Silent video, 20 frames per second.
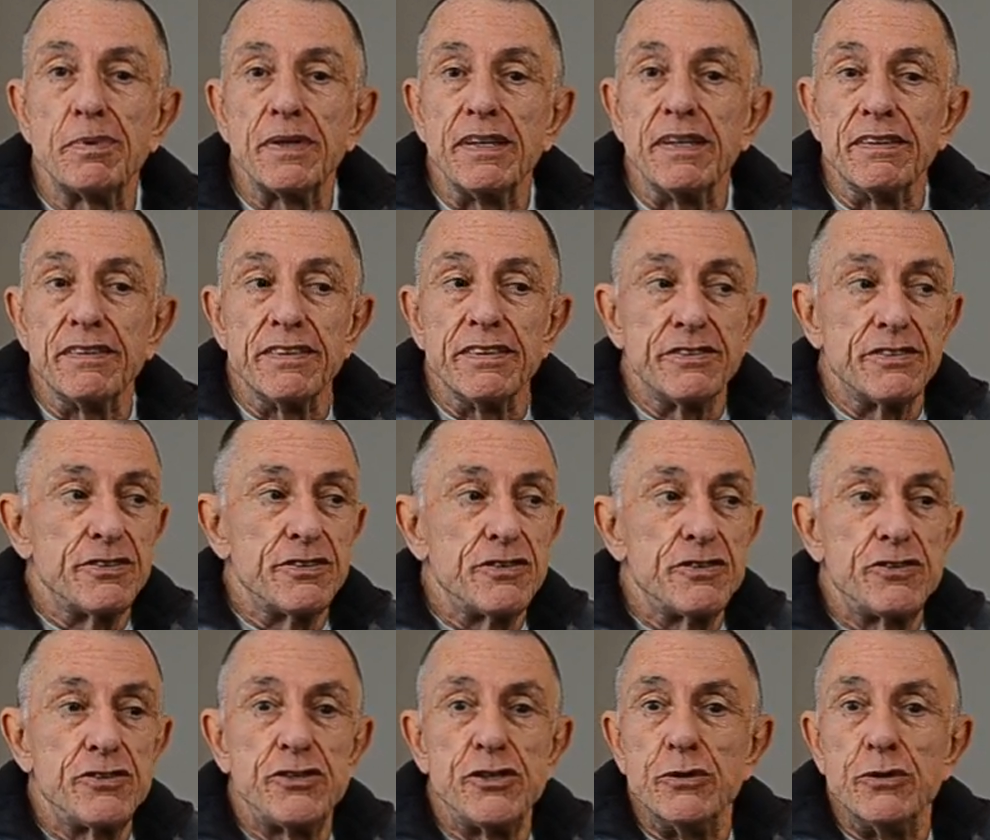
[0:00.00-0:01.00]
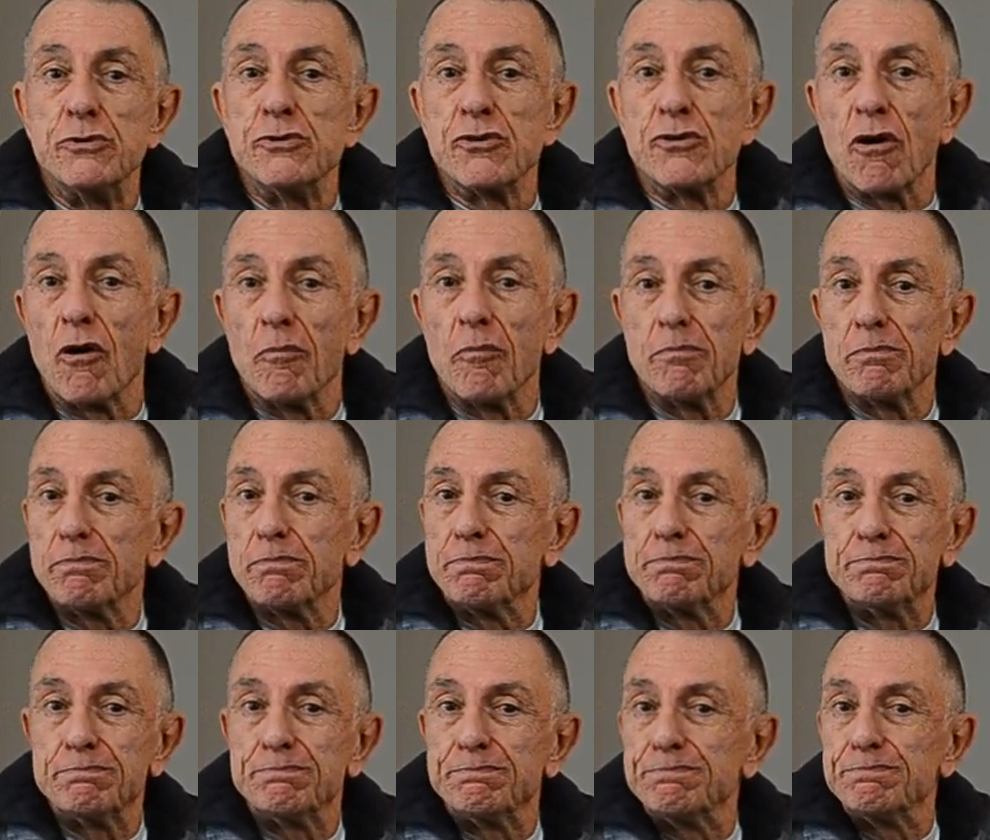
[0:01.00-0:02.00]
in the dewdrop
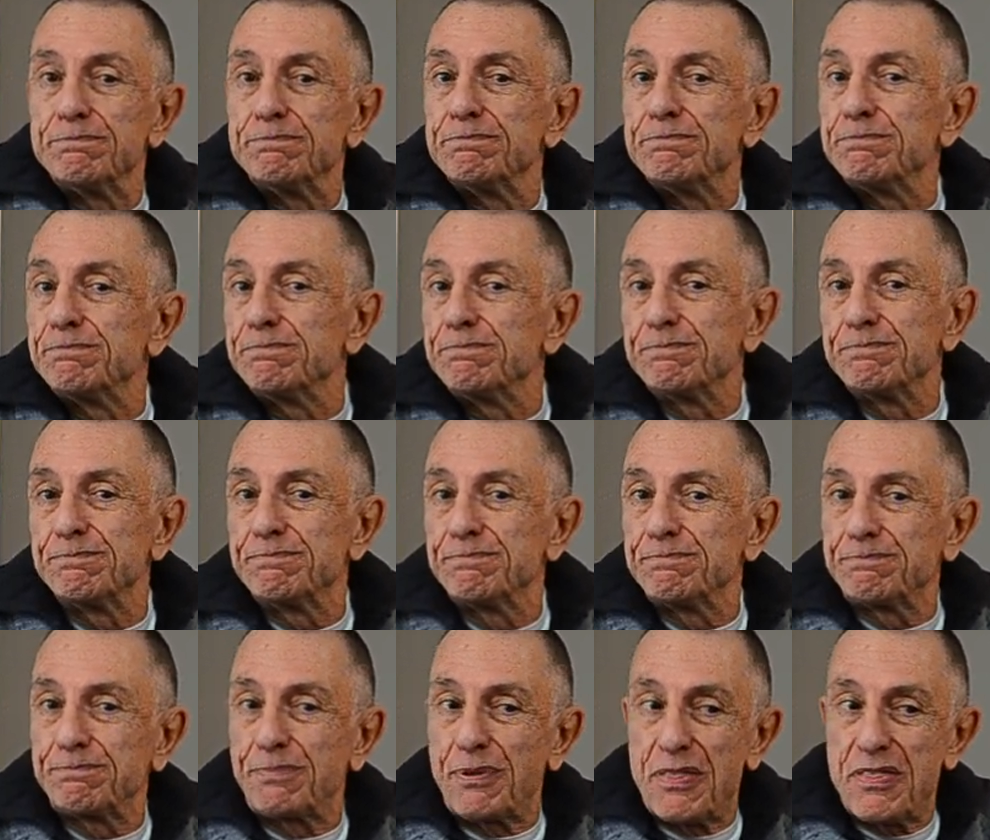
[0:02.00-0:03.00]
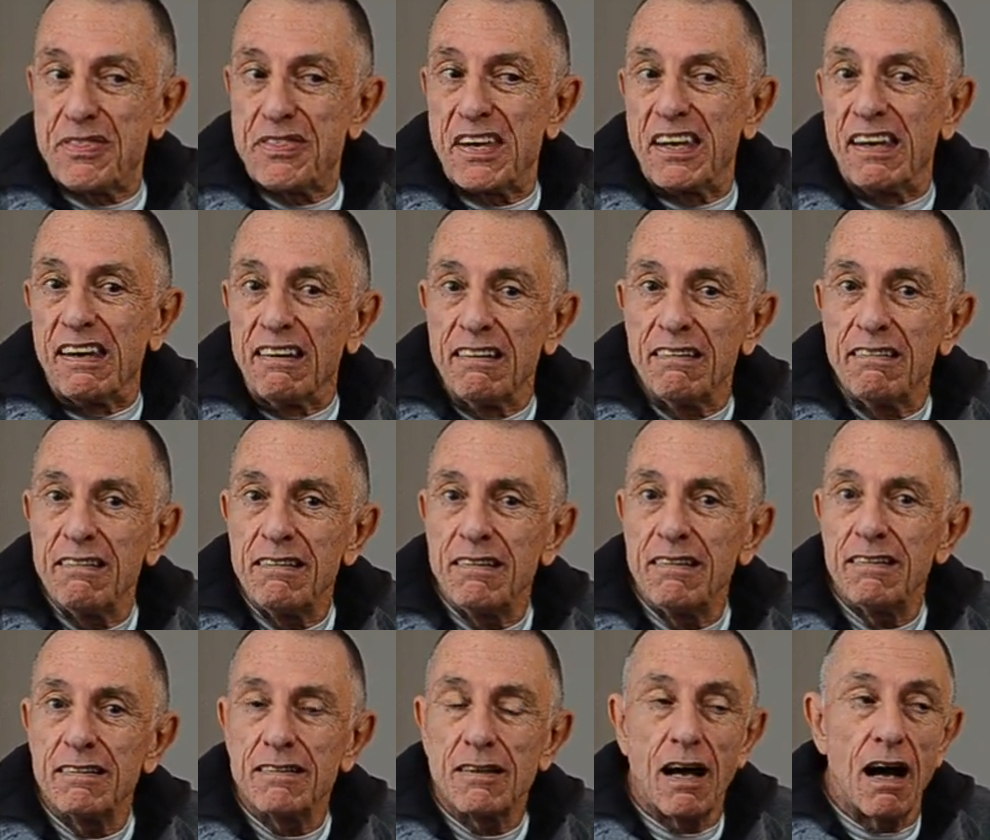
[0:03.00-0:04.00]
thing.